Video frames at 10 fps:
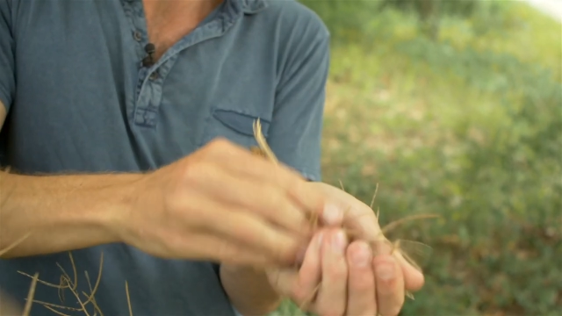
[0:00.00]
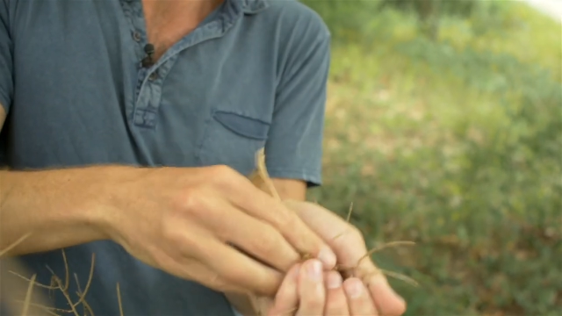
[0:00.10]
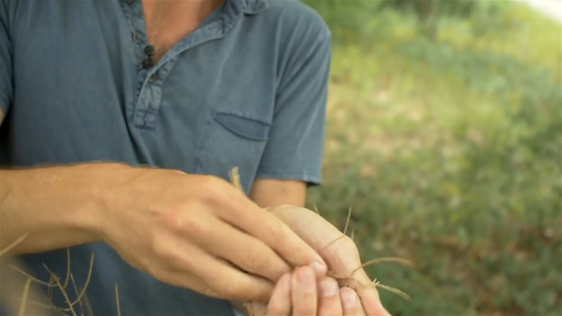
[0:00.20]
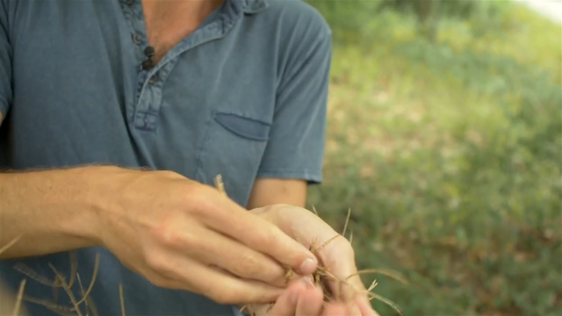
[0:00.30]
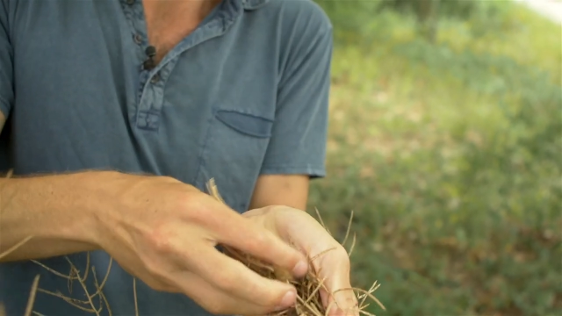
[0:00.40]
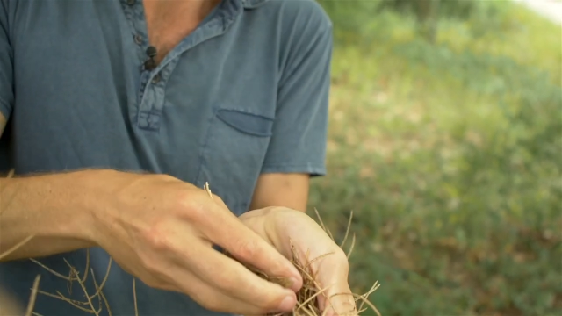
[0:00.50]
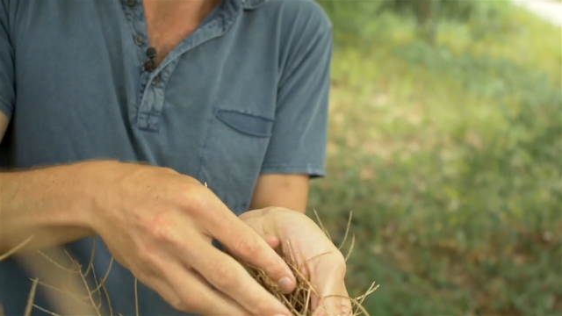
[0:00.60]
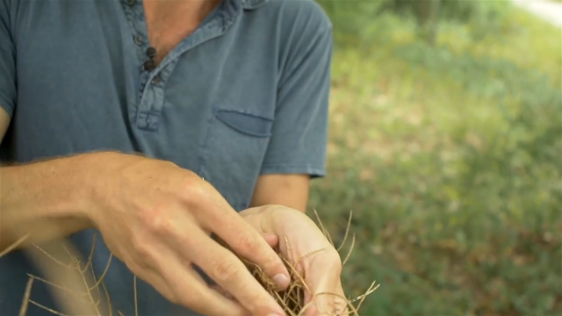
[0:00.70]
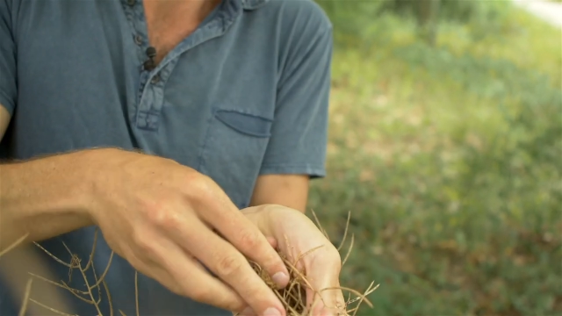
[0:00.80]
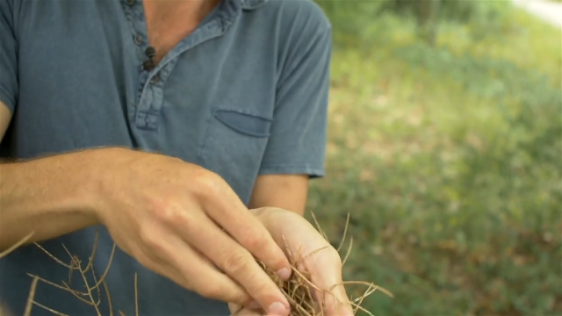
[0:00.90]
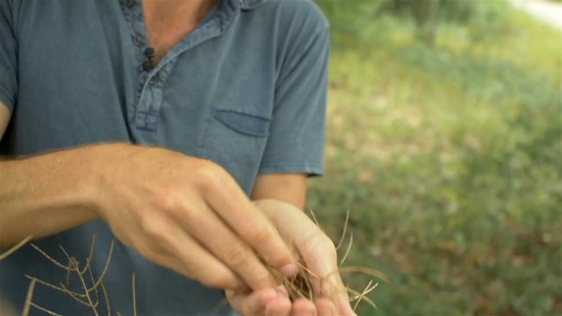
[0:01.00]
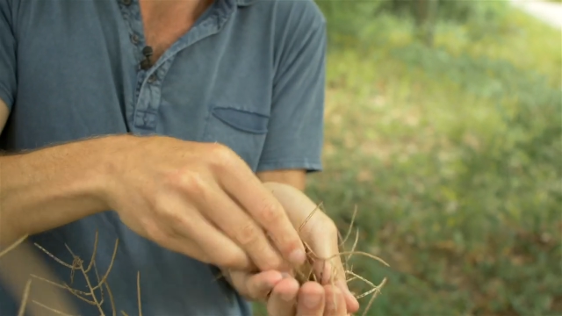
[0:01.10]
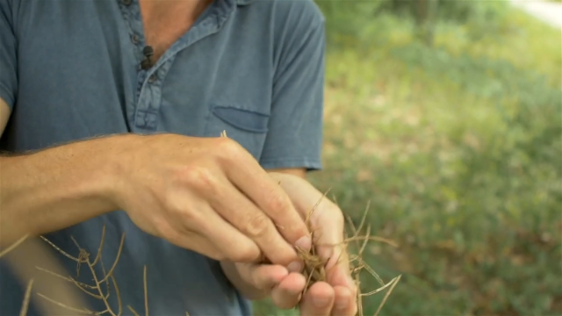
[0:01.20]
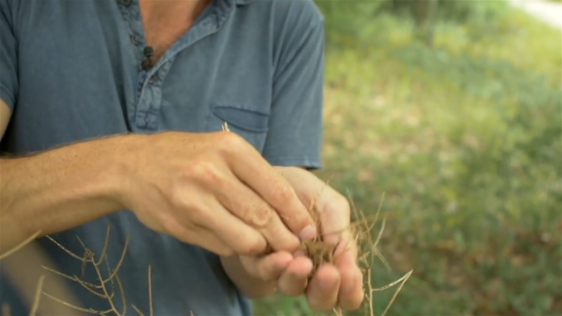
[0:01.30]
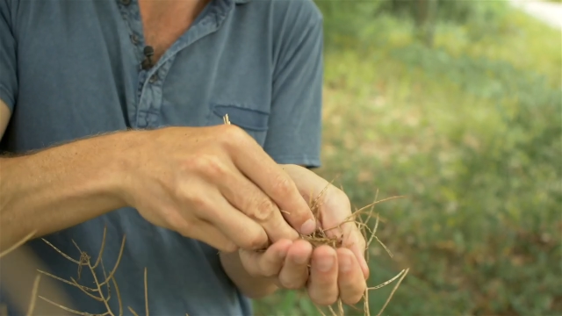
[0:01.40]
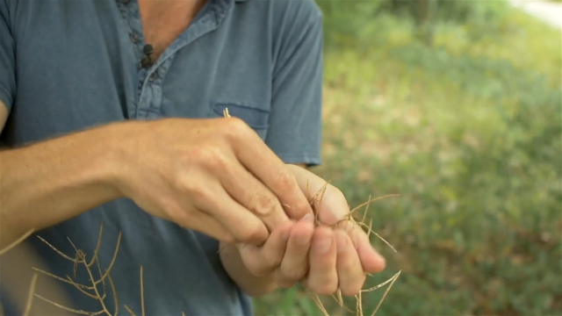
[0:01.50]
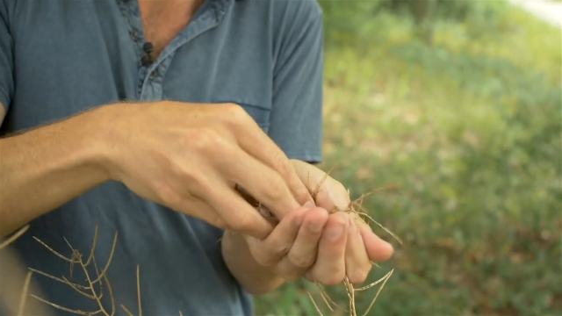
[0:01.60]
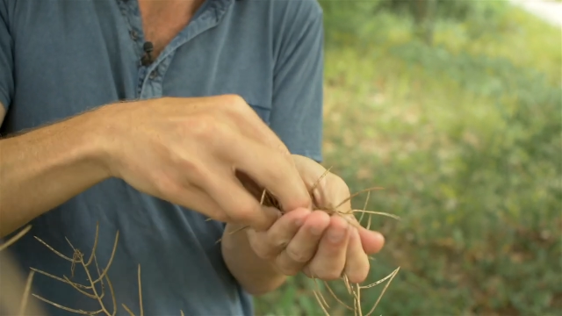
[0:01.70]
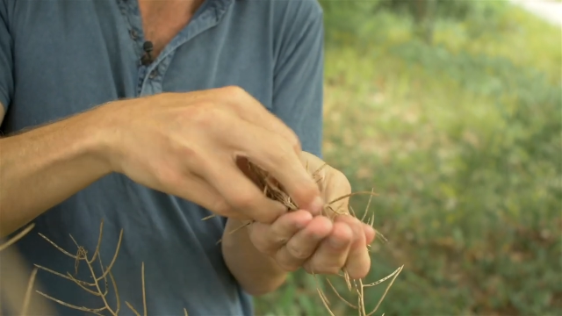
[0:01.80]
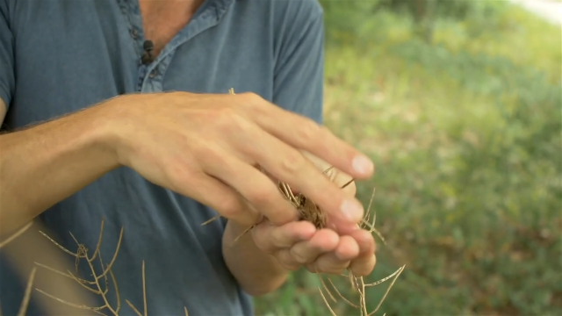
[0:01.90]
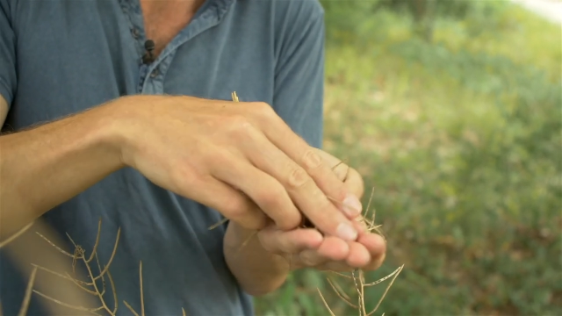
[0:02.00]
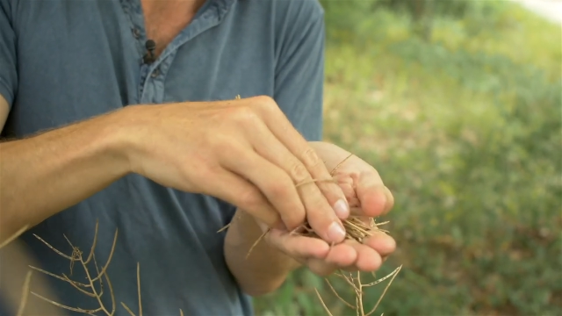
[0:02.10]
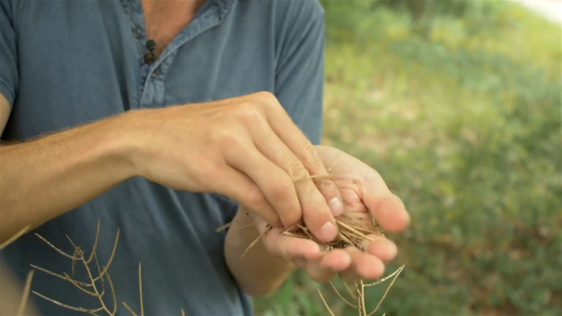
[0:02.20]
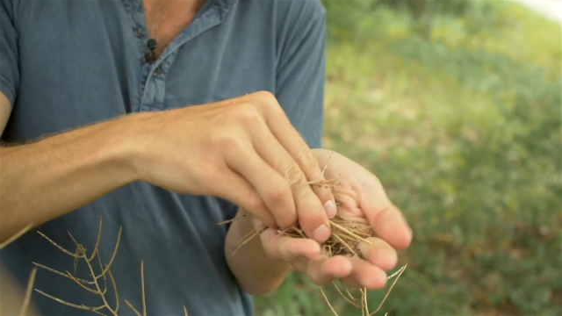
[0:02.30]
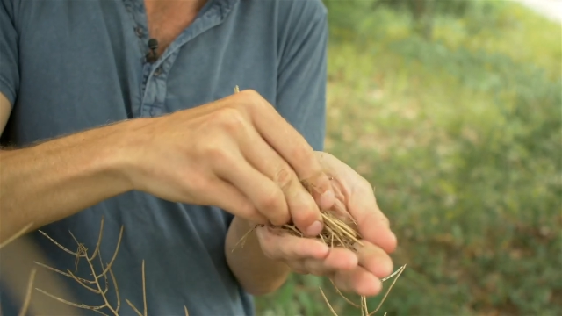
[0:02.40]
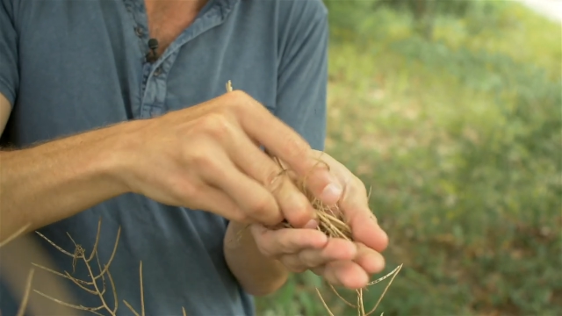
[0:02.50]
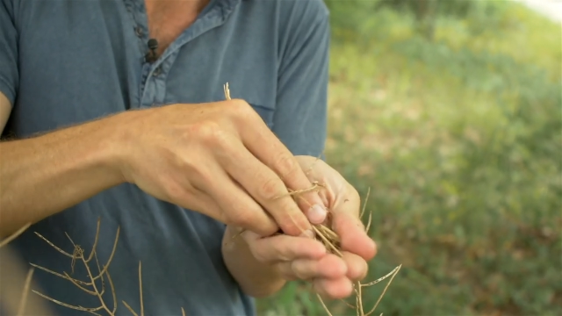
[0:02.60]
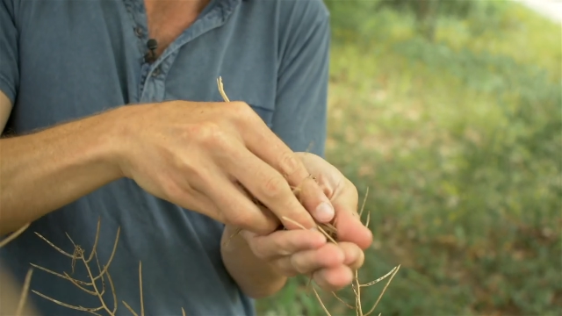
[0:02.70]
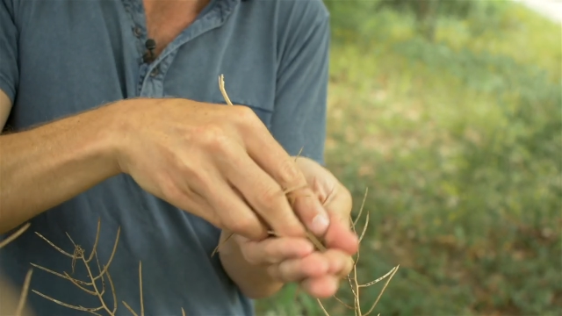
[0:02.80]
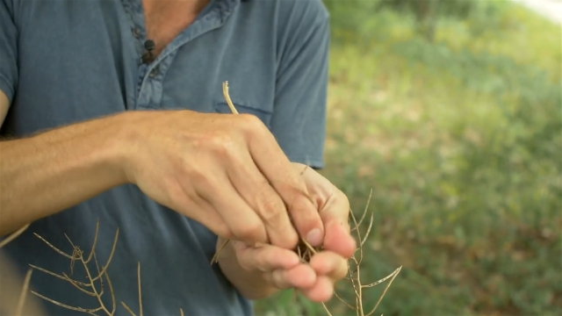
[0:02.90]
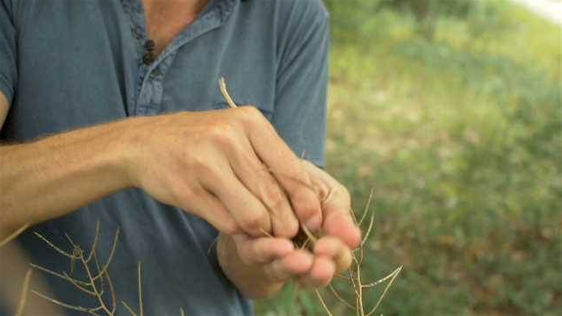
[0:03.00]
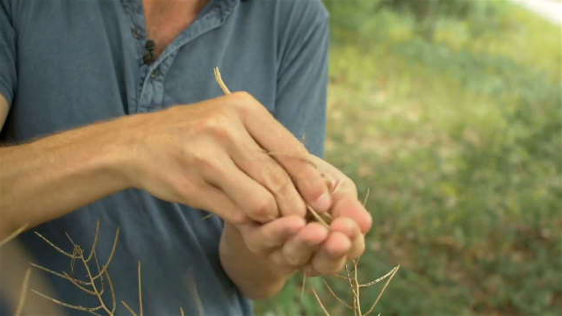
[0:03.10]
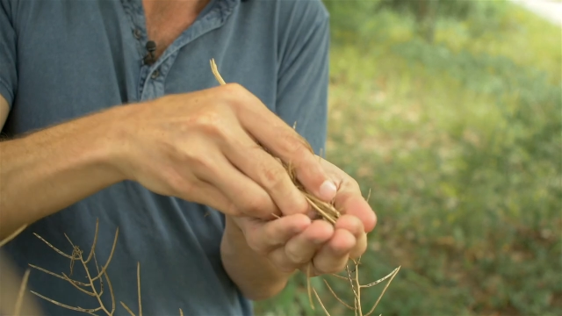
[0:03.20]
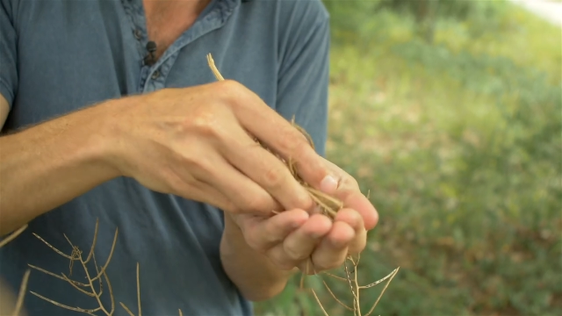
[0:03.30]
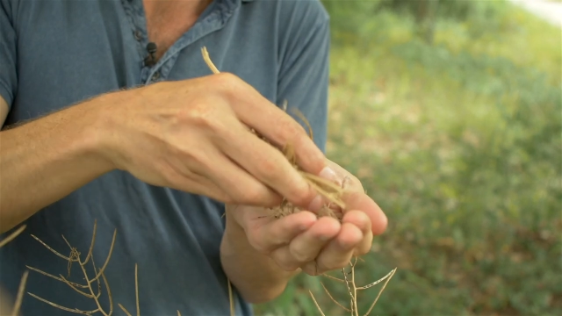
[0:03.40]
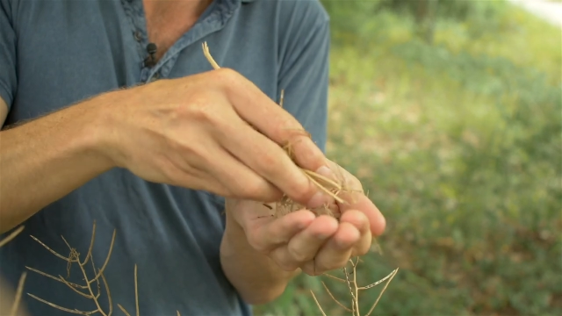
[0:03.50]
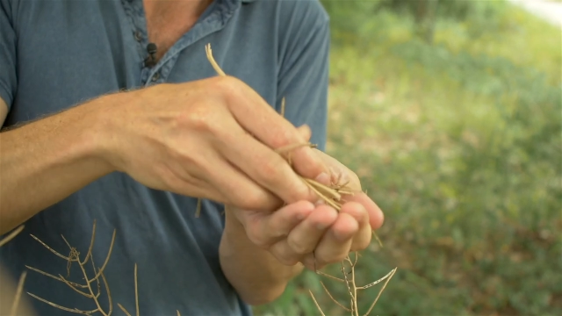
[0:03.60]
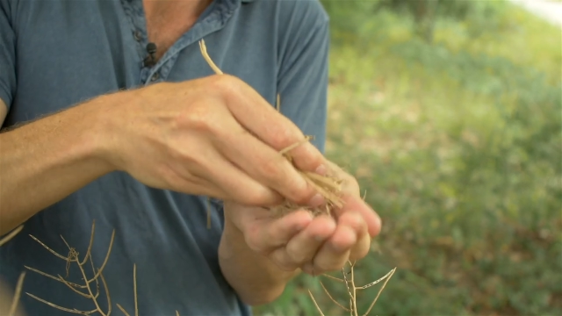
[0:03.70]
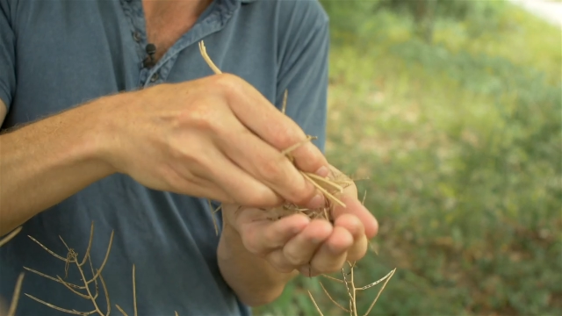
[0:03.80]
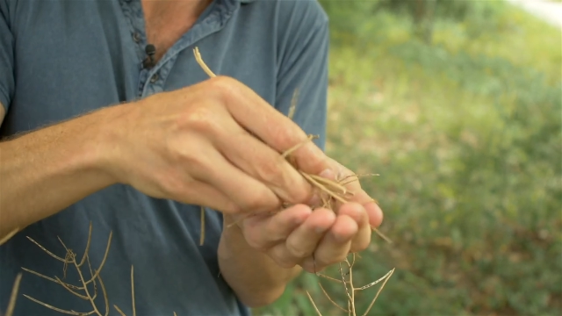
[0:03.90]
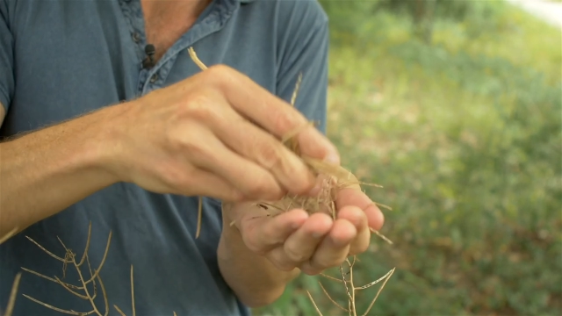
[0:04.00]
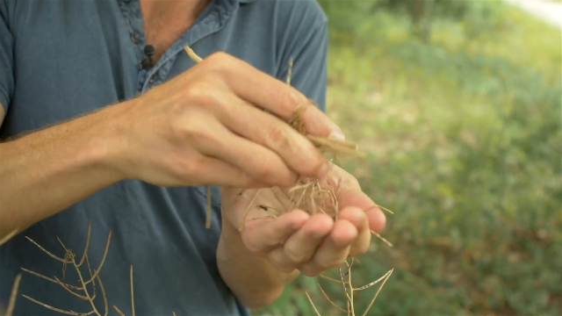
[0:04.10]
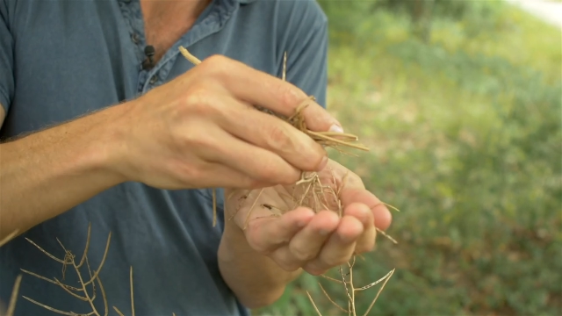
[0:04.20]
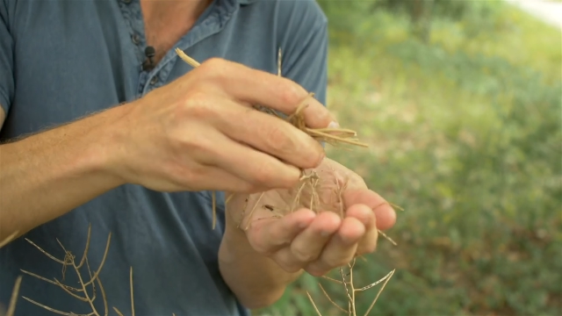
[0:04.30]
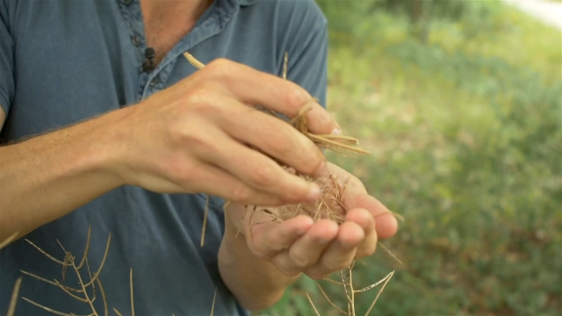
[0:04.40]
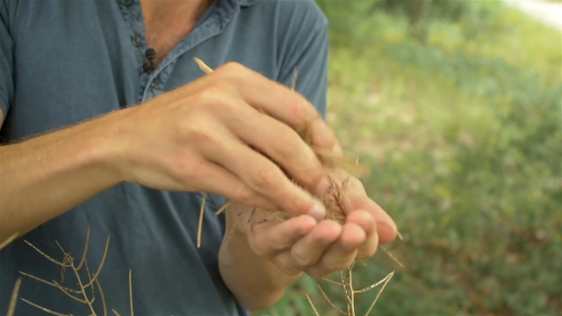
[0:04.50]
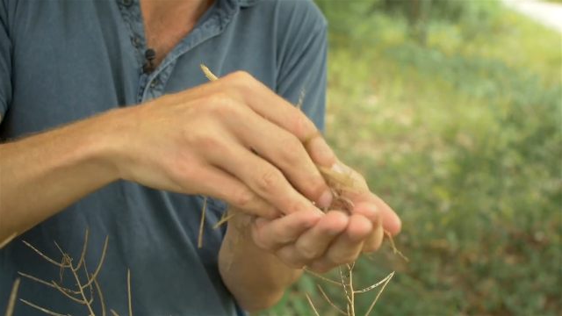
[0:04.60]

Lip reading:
Nobody's mouth can be seen.